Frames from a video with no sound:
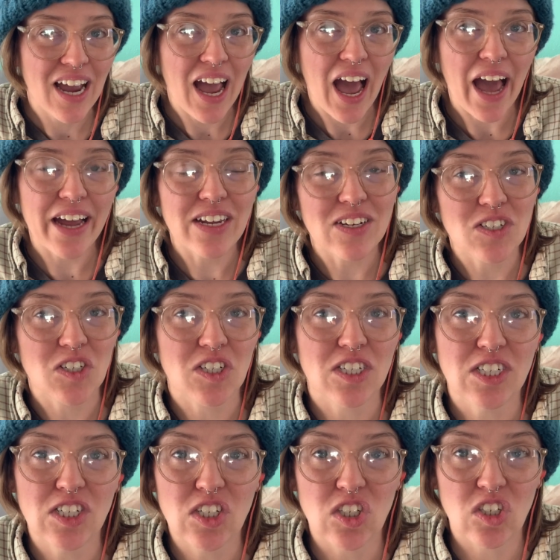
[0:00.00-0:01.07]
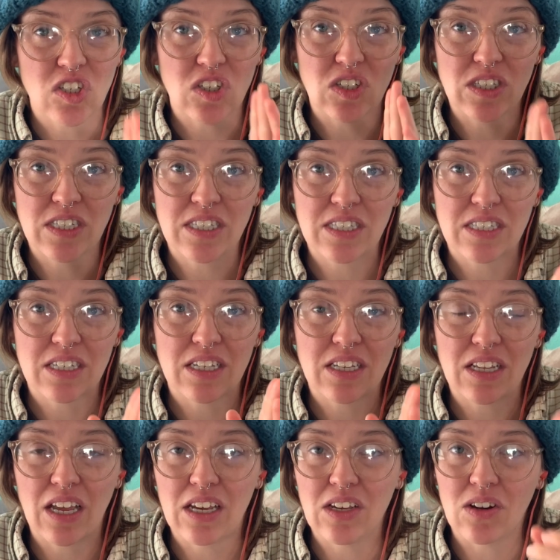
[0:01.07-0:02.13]
I usually just do,
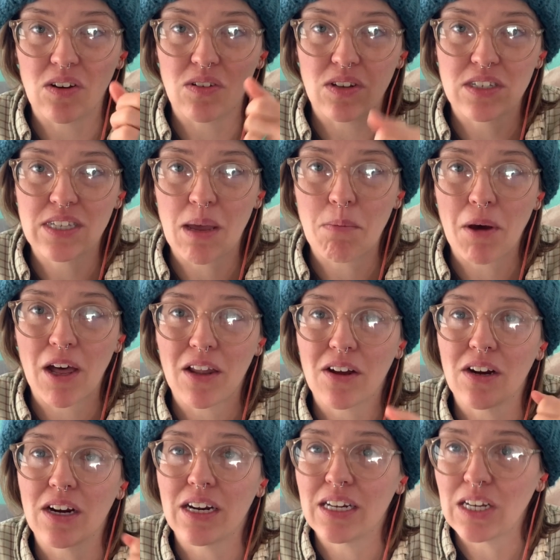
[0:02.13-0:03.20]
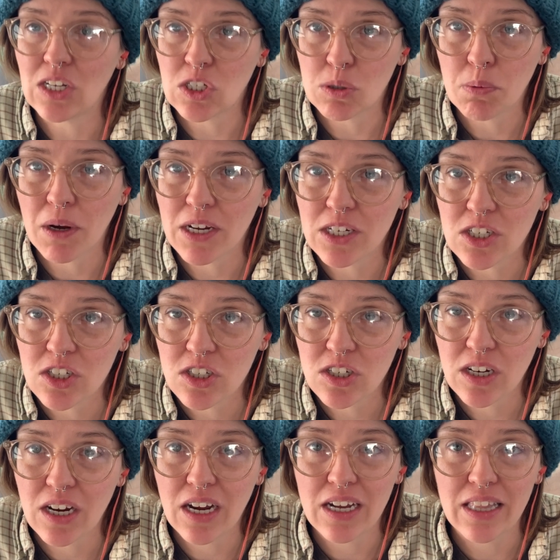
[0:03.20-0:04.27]
the same color in each bunch,
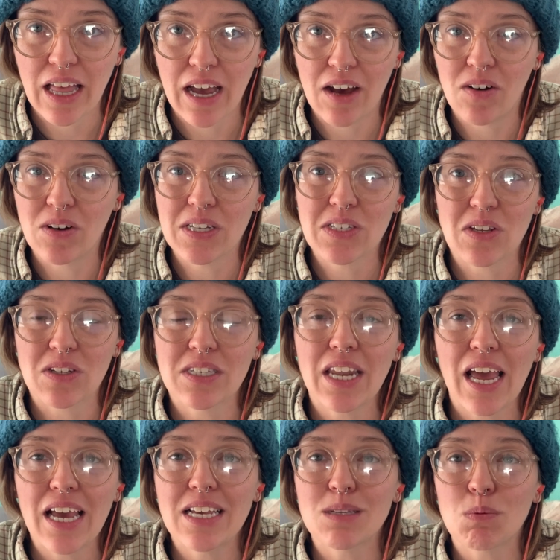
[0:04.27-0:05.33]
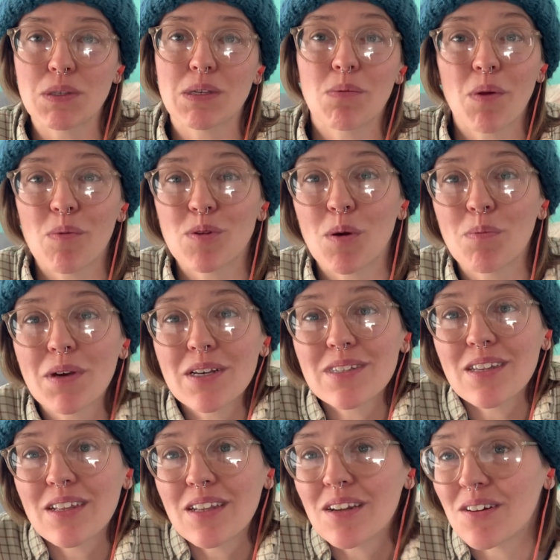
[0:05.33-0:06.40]
and that always looks nice, but sometimes I'll mix a
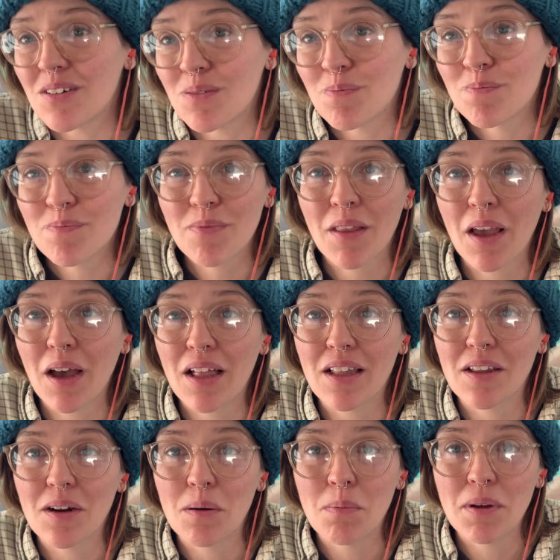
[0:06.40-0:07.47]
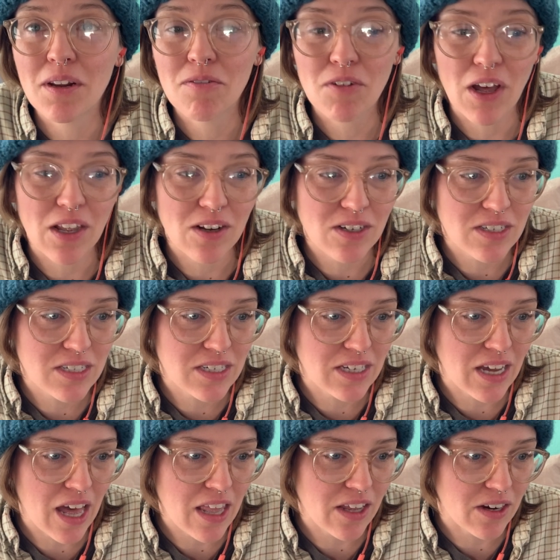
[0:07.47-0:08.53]
little bit of colors
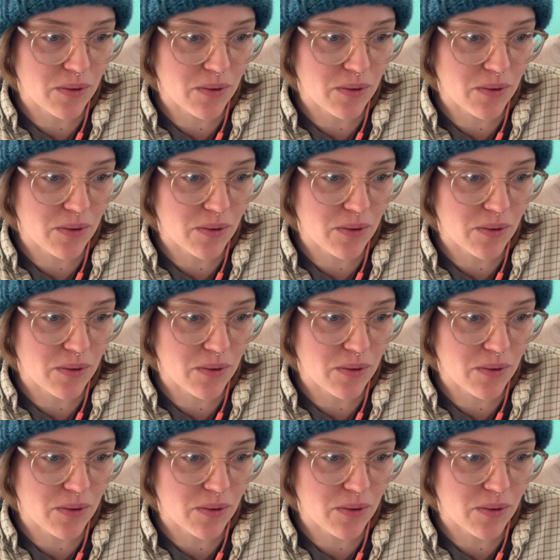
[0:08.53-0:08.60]
together.